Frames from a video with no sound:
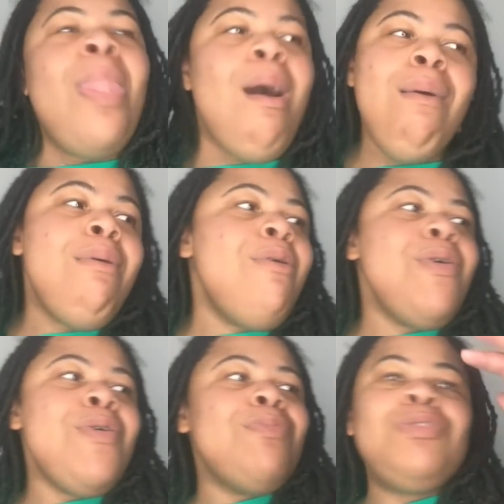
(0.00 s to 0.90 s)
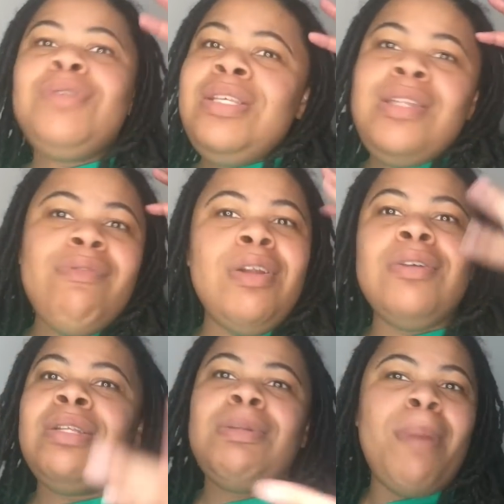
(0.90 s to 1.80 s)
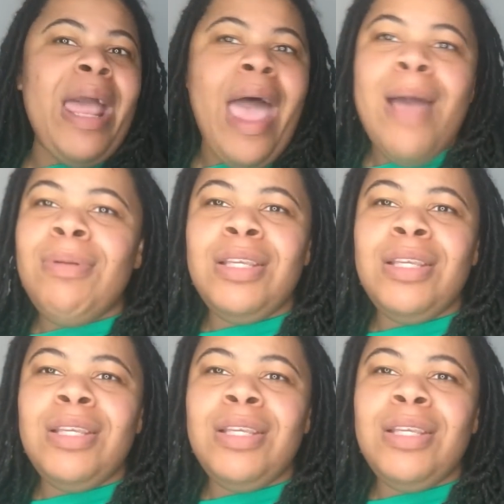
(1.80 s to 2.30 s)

You just never know. Something might happen